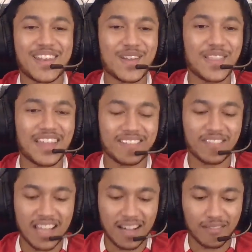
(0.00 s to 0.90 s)
know that
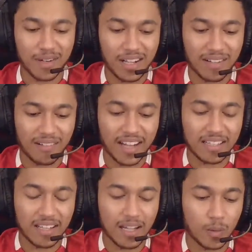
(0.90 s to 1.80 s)
we have Ronaldo
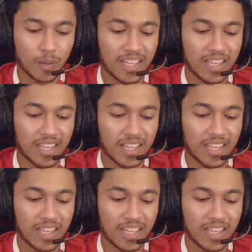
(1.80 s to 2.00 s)
right now.